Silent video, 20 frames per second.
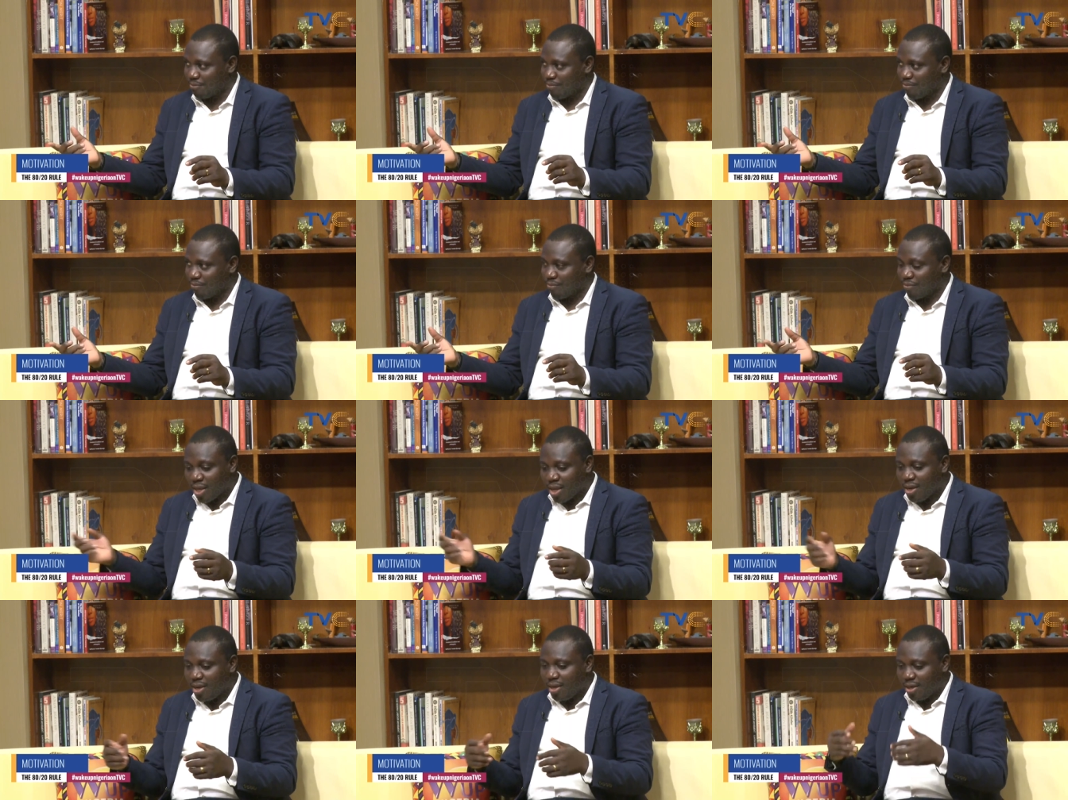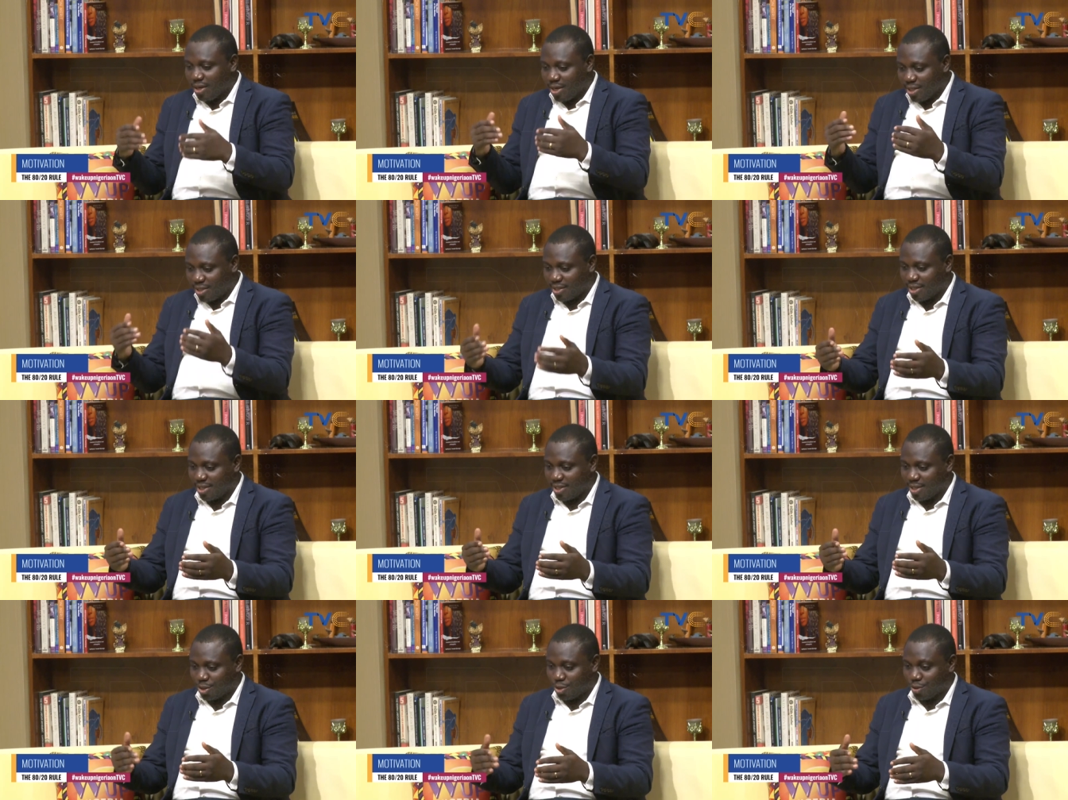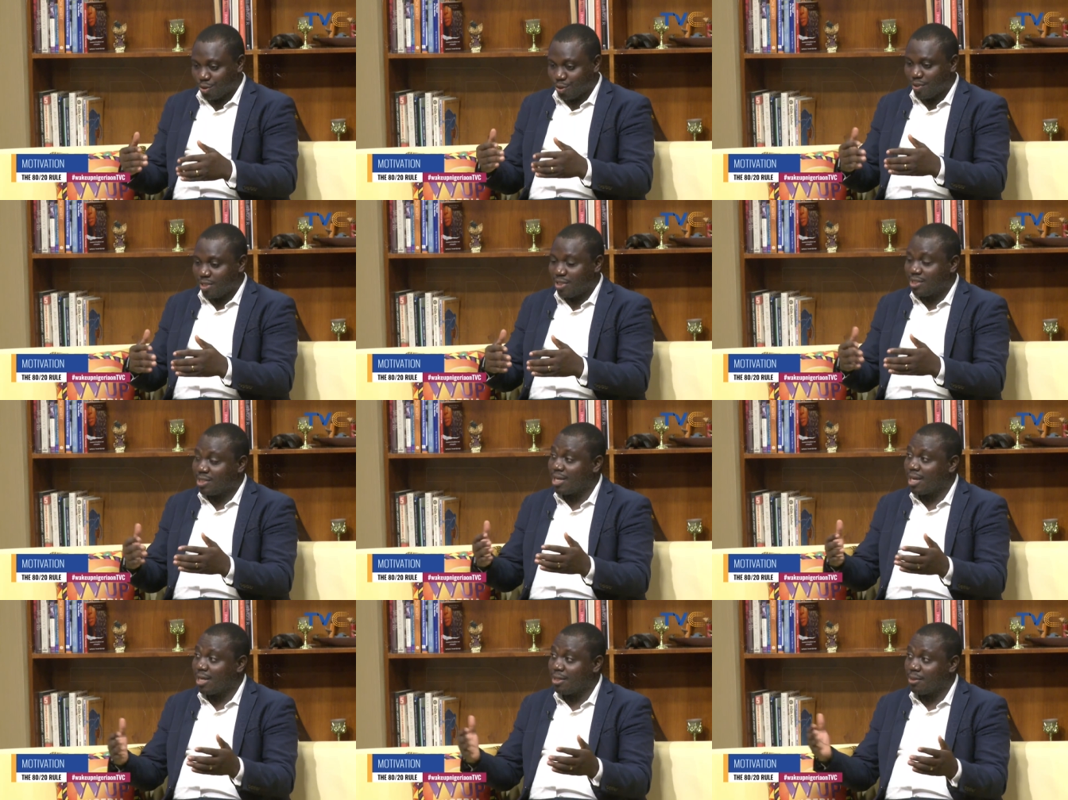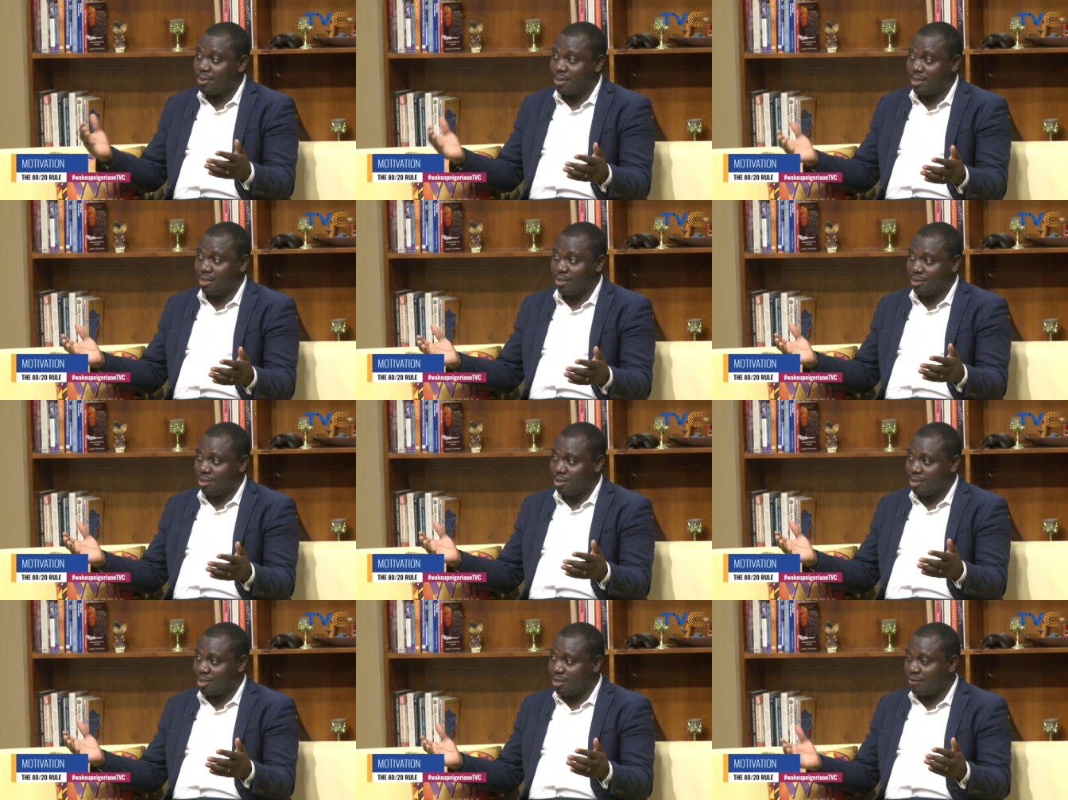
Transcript: Mm. Let's say that you're doing ten things.